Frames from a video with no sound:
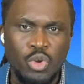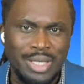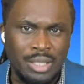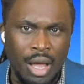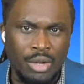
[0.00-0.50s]

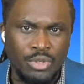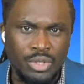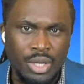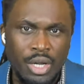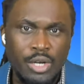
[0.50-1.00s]

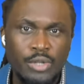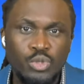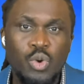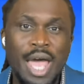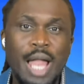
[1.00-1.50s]

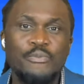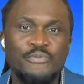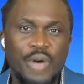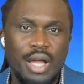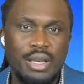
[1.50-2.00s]
to help
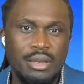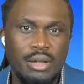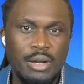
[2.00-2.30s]
fund